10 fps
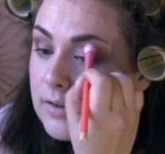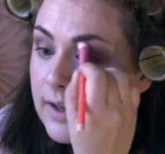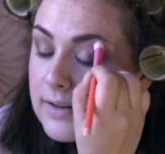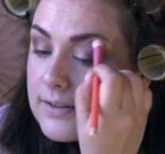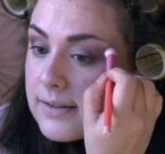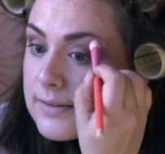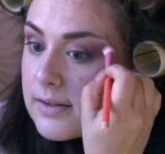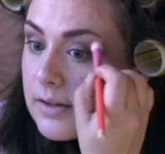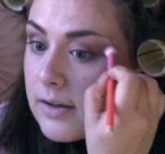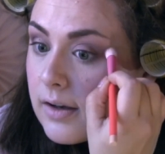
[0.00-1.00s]
Kind of does
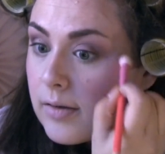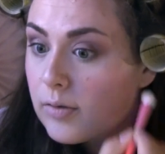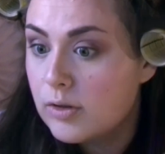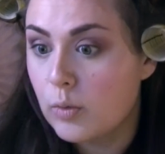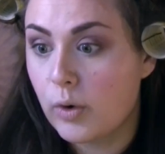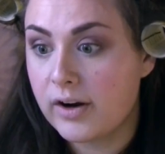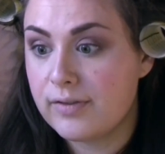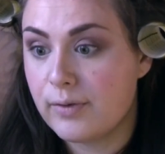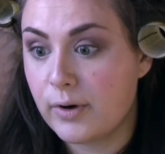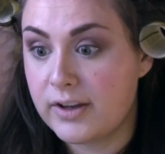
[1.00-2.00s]
the work
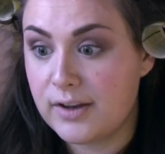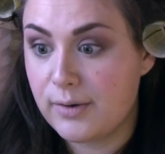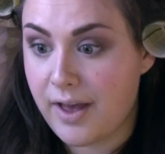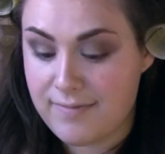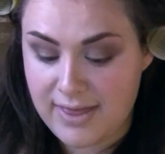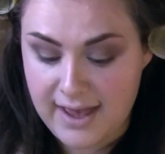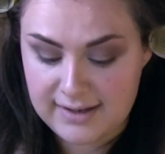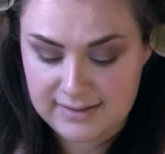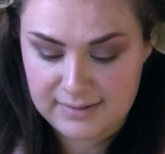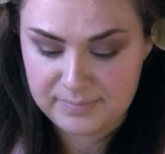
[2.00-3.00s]
for you of
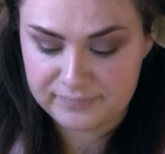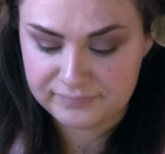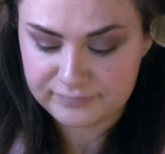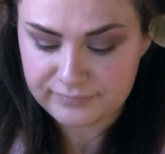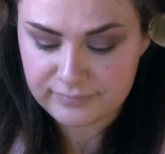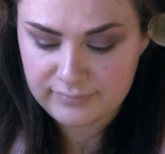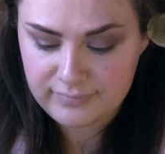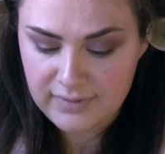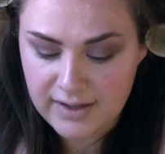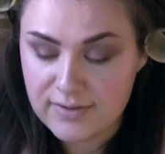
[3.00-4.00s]

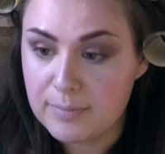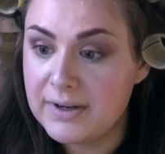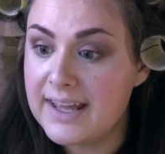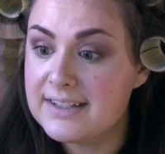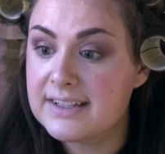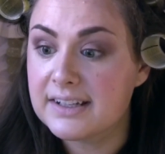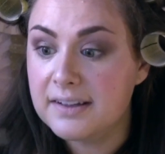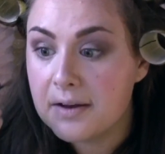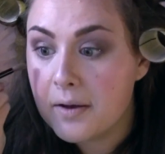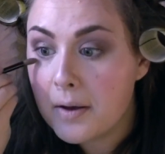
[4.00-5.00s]
the
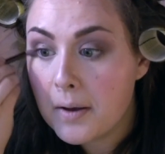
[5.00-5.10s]
blending.